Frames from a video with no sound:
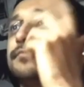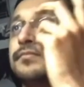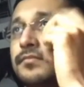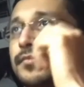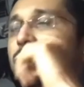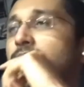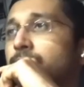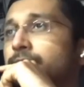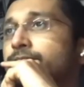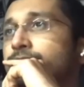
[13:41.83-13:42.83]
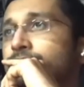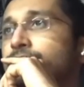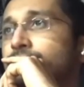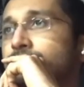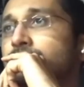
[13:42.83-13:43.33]
And
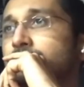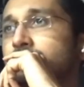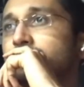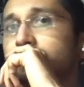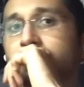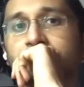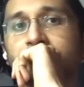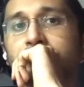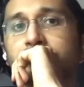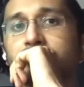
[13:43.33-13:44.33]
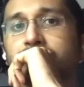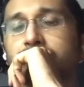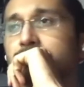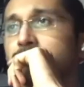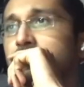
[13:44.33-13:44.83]
some questions, like if a
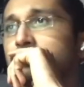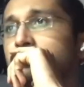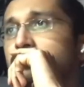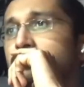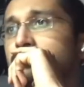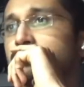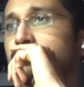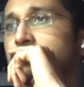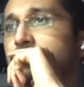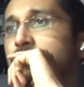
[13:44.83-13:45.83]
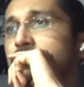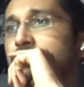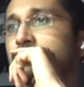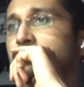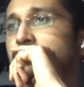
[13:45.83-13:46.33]
person is a
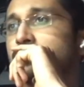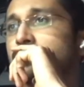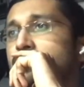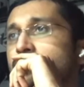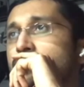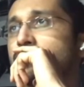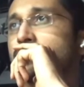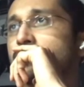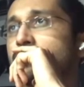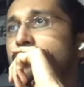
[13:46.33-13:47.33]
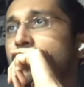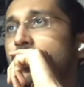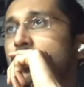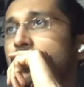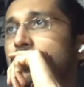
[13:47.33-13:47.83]
micromanager, or a person
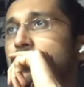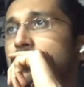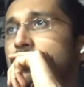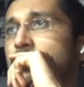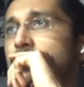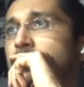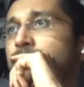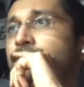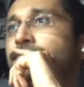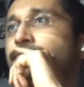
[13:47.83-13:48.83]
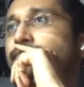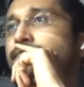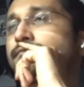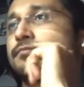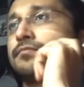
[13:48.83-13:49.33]
who has extreme
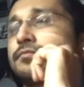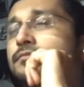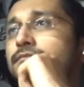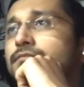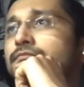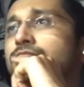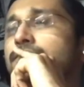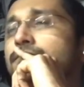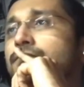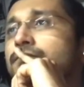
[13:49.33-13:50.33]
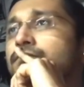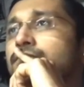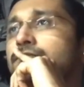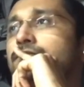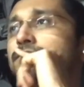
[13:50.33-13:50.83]
difficulty in delegating
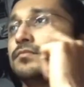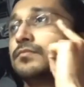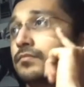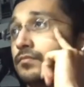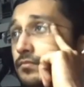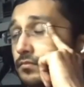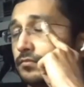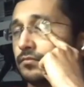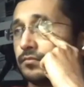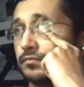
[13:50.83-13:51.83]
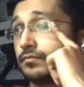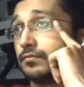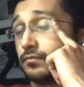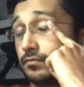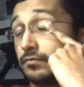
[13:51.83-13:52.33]
tasks to,
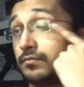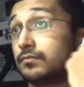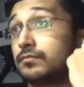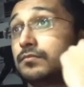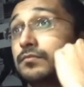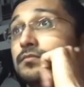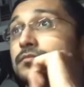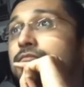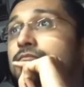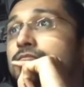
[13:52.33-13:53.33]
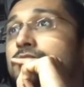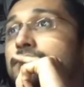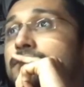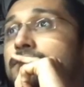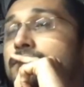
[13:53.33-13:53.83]
like, their colleagues or
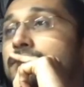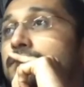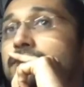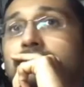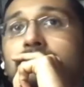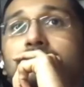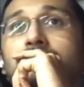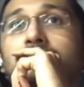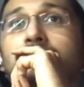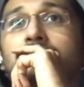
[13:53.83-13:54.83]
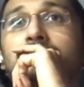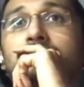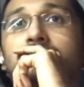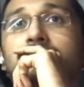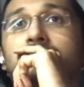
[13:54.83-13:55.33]
co-workers or
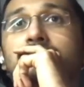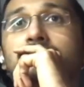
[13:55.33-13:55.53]
friends,